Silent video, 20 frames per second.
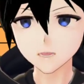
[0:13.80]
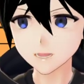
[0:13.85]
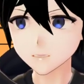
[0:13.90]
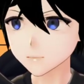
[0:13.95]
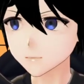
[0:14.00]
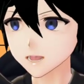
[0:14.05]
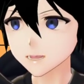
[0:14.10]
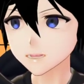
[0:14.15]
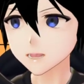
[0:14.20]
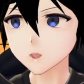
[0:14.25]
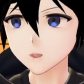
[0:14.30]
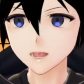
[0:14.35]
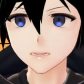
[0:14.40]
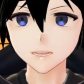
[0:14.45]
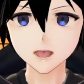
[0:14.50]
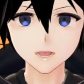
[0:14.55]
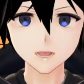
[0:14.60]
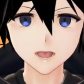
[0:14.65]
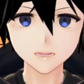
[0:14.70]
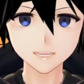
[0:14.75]
do I make
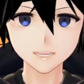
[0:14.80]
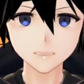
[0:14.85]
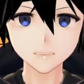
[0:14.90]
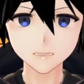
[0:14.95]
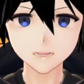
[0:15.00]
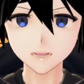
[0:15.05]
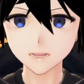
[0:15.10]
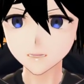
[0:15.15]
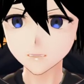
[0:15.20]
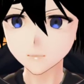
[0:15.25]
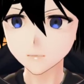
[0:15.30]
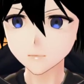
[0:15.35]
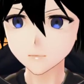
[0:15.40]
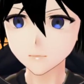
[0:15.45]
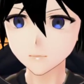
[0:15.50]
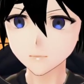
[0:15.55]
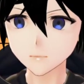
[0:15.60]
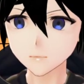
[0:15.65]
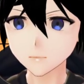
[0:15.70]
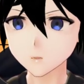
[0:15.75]
myself exist?
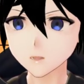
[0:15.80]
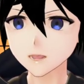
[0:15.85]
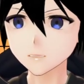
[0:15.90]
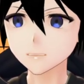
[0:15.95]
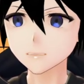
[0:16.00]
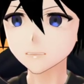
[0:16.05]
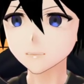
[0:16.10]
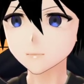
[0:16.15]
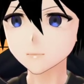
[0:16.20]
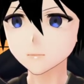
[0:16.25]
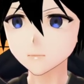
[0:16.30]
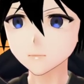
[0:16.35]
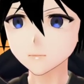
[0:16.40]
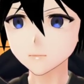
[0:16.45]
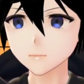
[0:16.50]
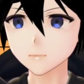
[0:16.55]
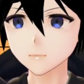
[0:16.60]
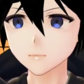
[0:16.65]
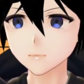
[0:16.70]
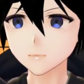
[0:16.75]
Move.
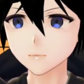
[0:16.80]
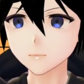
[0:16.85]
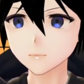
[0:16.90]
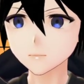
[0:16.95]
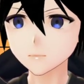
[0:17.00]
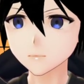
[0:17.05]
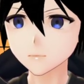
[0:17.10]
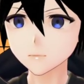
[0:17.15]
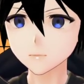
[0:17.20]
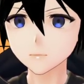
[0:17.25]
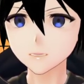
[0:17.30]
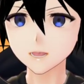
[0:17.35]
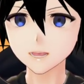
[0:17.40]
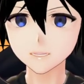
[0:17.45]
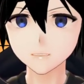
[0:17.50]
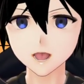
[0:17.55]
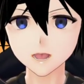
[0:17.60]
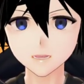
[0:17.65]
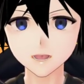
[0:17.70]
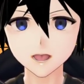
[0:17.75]
How do
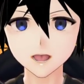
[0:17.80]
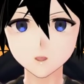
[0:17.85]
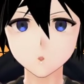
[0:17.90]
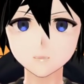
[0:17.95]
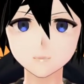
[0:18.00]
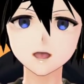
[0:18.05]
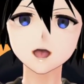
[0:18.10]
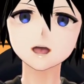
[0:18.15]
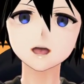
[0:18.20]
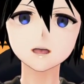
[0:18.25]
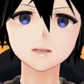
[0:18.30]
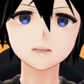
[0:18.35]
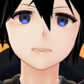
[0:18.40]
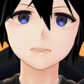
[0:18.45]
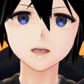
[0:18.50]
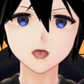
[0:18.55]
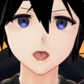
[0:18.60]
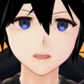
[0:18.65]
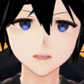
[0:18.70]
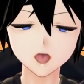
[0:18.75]
I bring life into
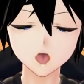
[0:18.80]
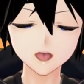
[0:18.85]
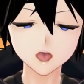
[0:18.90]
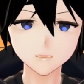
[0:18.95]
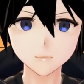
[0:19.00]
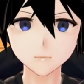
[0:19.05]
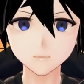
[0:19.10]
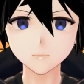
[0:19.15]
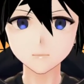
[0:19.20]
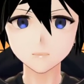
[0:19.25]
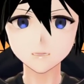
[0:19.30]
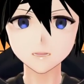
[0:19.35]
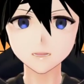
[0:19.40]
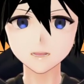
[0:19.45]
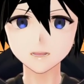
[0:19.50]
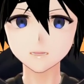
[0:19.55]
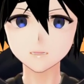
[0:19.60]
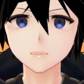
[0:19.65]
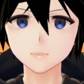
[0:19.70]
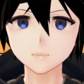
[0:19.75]
the model?
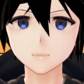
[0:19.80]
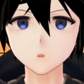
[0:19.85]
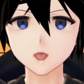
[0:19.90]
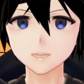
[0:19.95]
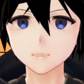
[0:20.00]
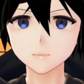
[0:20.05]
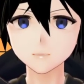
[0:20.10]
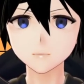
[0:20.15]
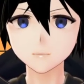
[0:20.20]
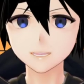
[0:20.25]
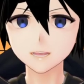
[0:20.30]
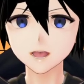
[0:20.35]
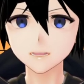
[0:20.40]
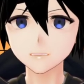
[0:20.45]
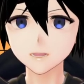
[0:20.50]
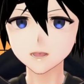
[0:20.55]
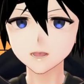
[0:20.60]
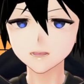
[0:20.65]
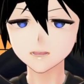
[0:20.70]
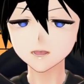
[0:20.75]
Well,
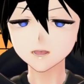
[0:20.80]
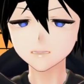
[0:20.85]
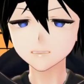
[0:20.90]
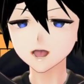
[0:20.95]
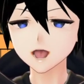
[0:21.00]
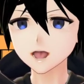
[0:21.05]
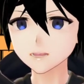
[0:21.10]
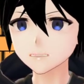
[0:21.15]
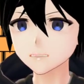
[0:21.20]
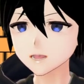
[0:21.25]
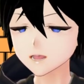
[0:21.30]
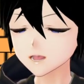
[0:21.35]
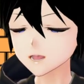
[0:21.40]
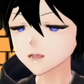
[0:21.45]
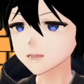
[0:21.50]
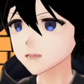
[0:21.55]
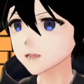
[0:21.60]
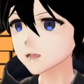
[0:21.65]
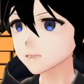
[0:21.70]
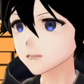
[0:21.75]
it's actually
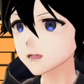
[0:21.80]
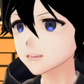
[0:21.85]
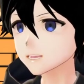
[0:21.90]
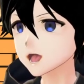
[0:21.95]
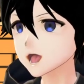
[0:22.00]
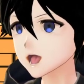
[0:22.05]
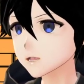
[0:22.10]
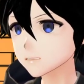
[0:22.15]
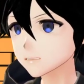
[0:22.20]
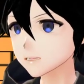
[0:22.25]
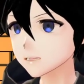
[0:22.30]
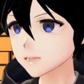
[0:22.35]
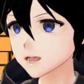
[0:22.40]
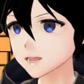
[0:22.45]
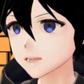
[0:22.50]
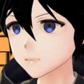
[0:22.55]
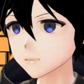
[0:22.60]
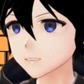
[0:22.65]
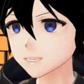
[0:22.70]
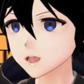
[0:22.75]
easy as hell, honestly.
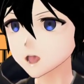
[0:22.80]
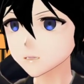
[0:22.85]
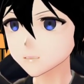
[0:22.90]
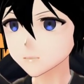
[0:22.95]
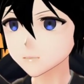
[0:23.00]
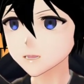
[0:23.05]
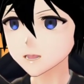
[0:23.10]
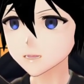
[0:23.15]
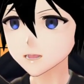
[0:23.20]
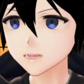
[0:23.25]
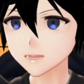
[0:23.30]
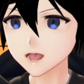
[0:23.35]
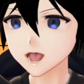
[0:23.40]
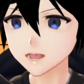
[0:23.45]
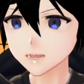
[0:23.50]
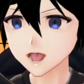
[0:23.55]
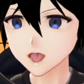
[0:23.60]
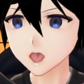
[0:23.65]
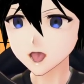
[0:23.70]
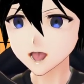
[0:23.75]
If you don't
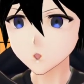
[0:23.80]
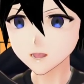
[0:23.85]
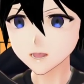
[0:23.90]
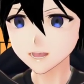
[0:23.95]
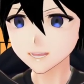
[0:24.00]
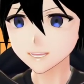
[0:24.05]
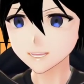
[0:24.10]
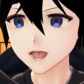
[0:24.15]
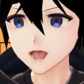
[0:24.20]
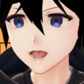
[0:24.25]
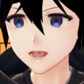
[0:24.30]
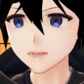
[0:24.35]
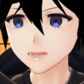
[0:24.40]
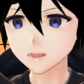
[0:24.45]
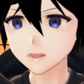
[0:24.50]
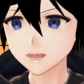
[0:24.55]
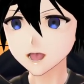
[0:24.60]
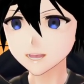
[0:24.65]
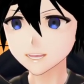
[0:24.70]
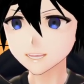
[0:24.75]
have a model yet, I'll
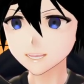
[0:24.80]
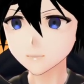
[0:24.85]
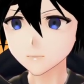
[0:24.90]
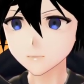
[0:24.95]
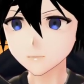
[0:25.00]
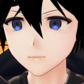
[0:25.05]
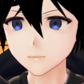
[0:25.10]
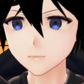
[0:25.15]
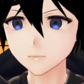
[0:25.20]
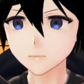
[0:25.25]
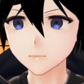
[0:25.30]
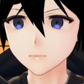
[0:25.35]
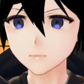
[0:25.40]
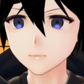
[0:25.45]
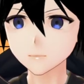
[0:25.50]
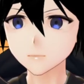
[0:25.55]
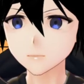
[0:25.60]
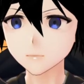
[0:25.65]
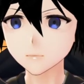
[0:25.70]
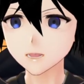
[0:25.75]
throw
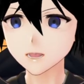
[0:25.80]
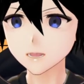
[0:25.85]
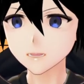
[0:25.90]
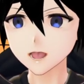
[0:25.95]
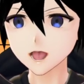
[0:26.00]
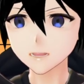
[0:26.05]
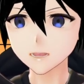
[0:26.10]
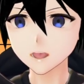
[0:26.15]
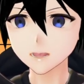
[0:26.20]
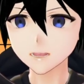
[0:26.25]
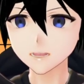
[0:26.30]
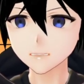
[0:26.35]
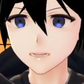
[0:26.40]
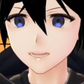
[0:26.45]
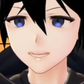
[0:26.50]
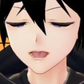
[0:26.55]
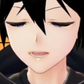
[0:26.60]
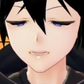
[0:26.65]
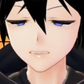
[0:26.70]
Vroid down to the